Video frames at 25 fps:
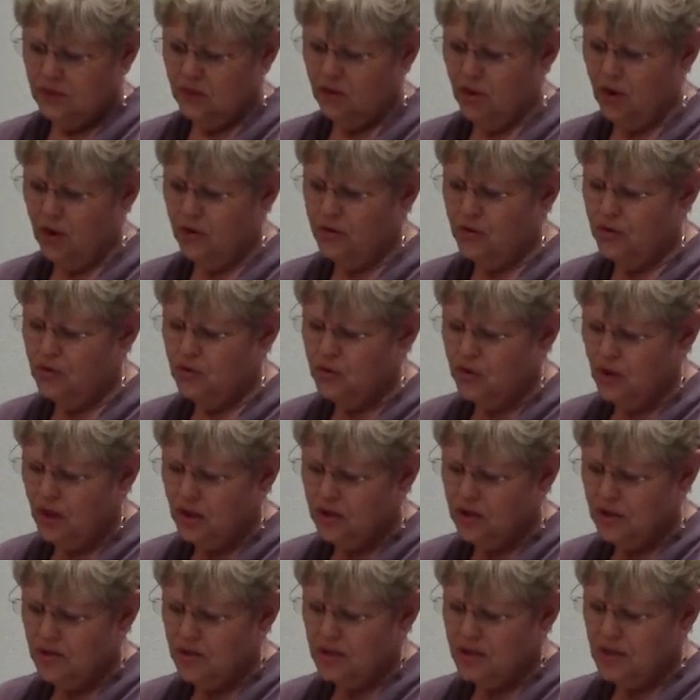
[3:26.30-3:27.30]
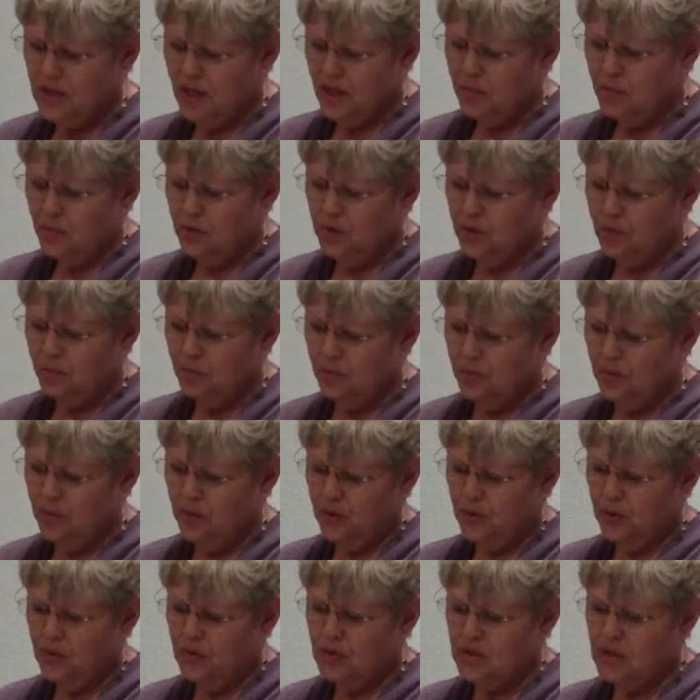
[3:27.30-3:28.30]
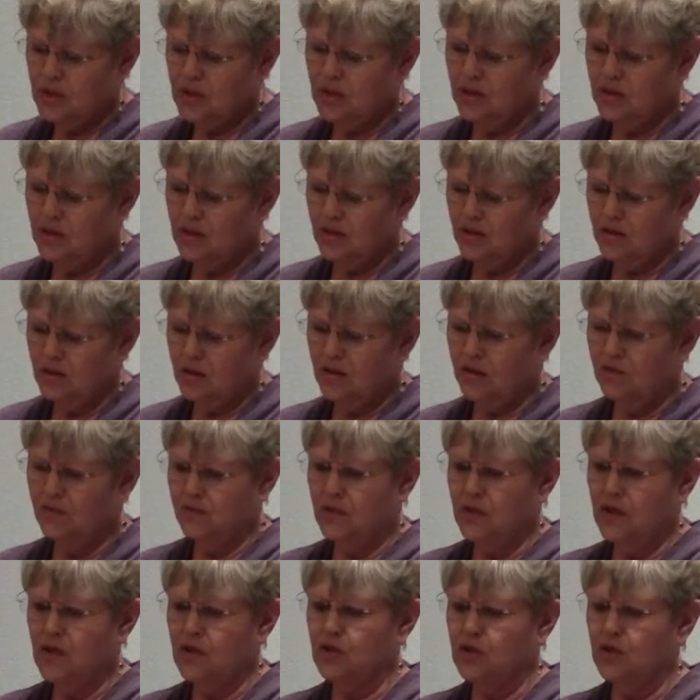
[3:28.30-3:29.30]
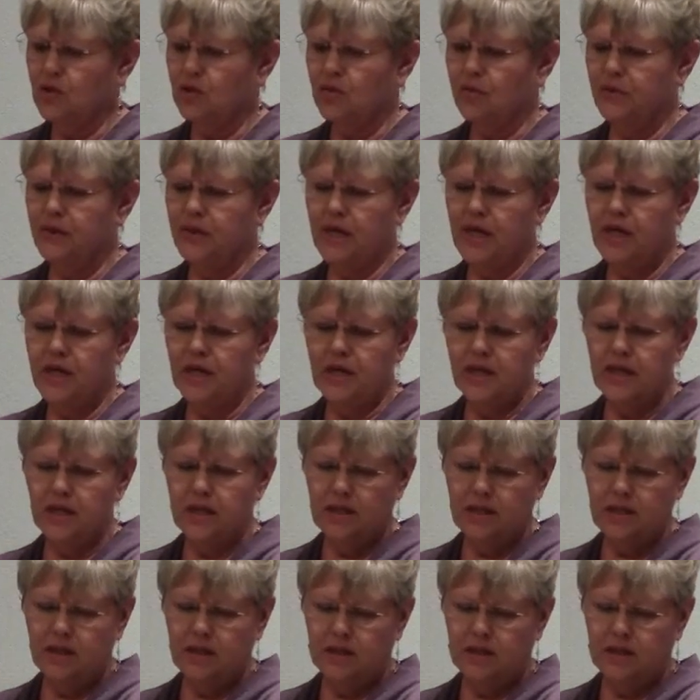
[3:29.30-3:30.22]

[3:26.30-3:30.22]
Or are you drawn to the time when the birds and the fish are created?